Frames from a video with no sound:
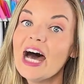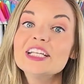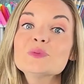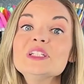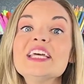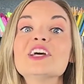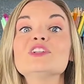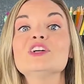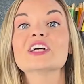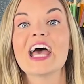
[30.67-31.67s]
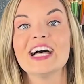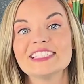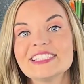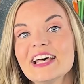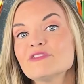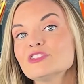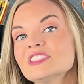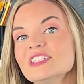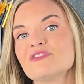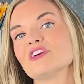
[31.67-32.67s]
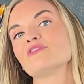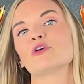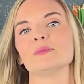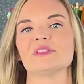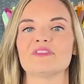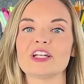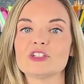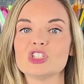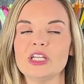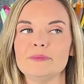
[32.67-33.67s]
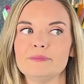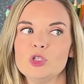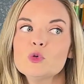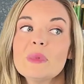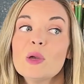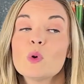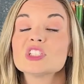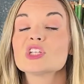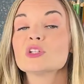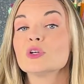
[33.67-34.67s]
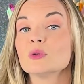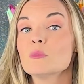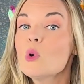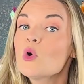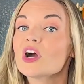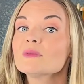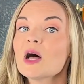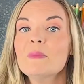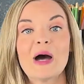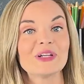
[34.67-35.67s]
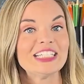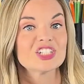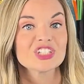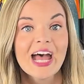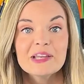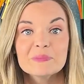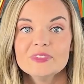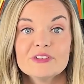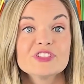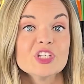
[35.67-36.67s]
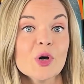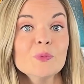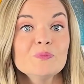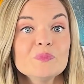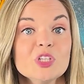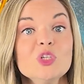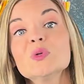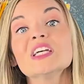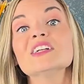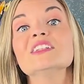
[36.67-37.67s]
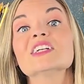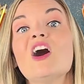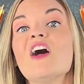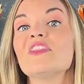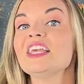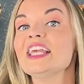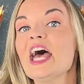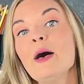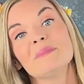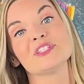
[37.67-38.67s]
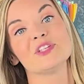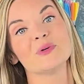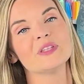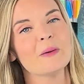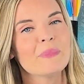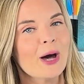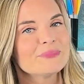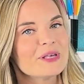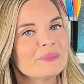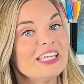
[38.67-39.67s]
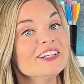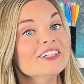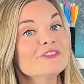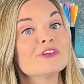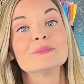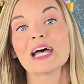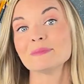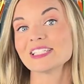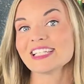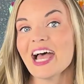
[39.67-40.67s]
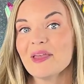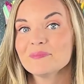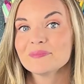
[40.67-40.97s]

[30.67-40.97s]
As we take a look at several different forms of energy, you may want to learn more about each type. If so, you can click on the episode that pops up here from time to time.